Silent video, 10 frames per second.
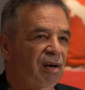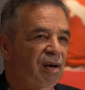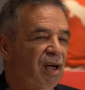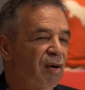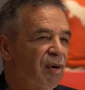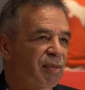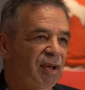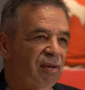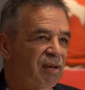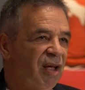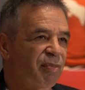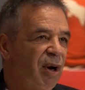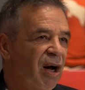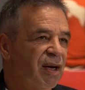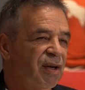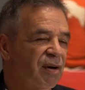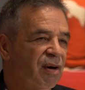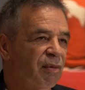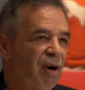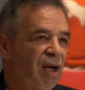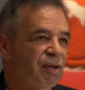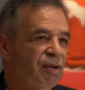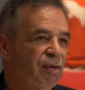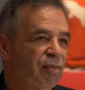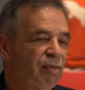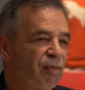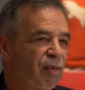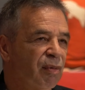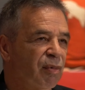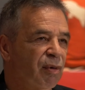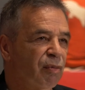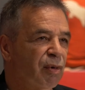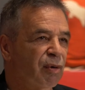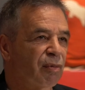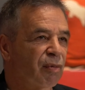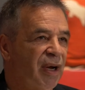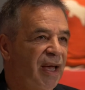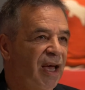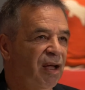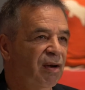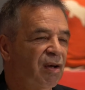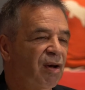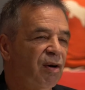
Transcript: I don't want to be left behind here. I want to, we, are ahead.